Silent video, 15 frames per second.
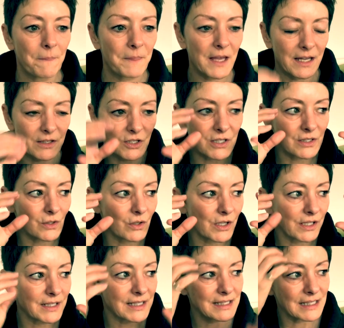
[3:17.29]
they're just not
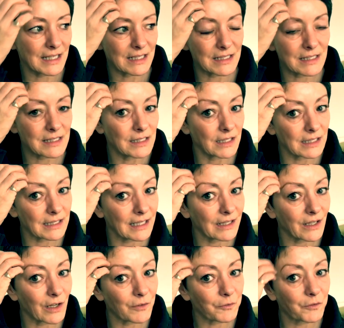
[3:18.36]
going to sit snugly
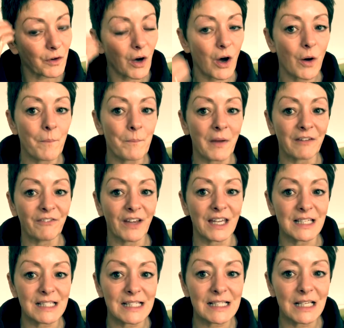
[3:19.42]
enough on my
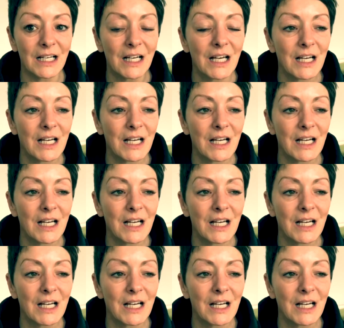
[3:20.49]
face.